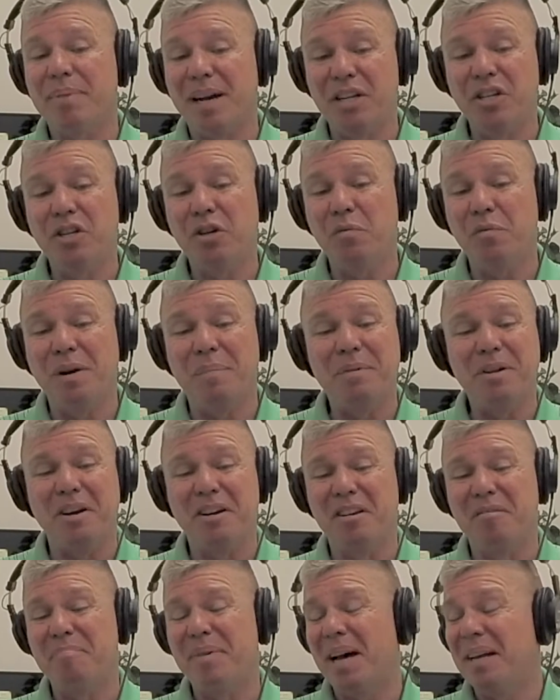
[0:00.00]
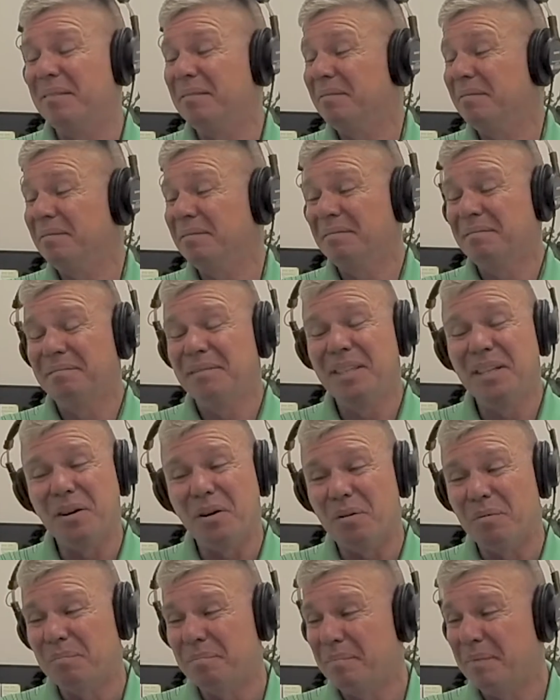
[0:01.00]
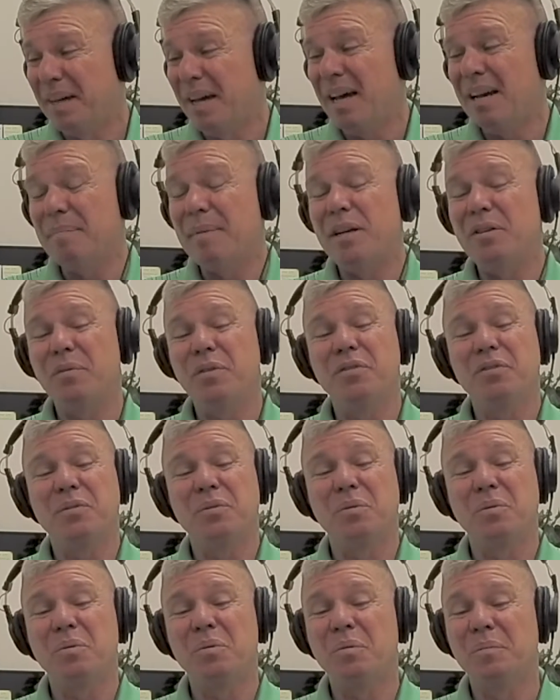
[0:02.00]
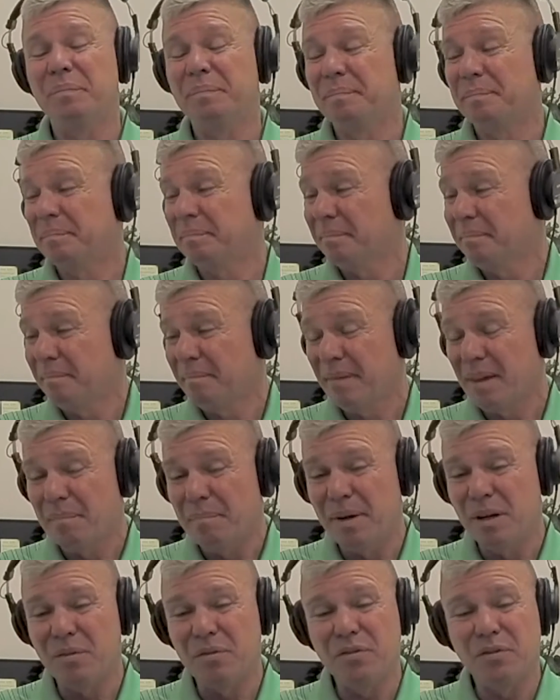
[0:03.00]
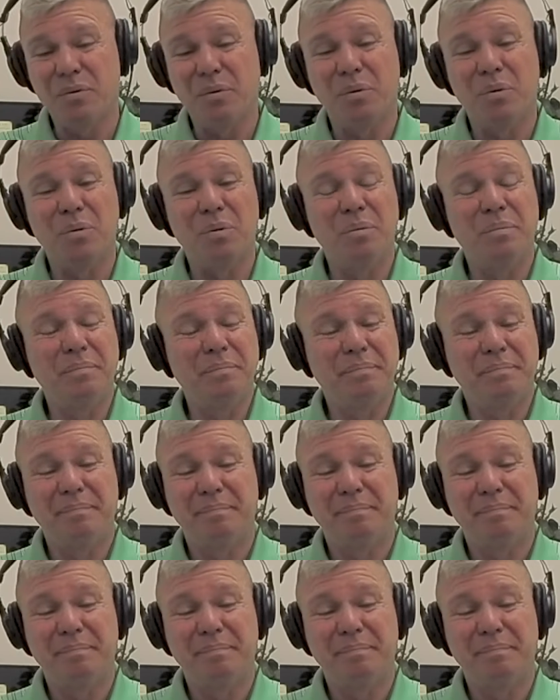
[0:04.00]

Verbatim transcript: By children, I'm talking about, you know, elementary school, middle school,